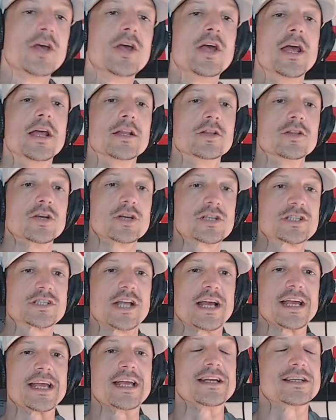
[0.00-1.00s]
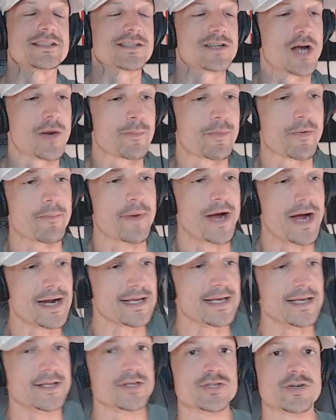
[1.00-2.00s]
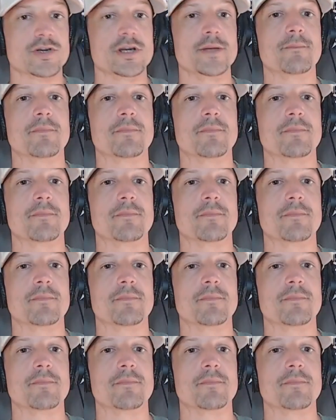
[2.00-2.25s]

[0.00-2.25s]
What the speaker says: It looks like it is an upper body injury,